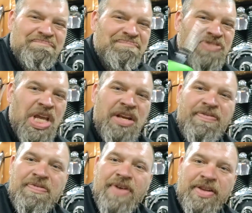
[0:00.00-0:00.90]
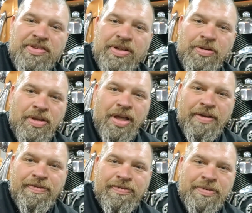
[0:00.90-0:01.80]
chain of events in your
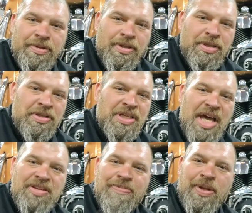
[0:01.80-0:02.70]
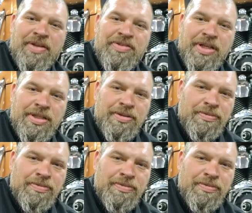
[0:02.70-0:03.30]
life, God's blessing,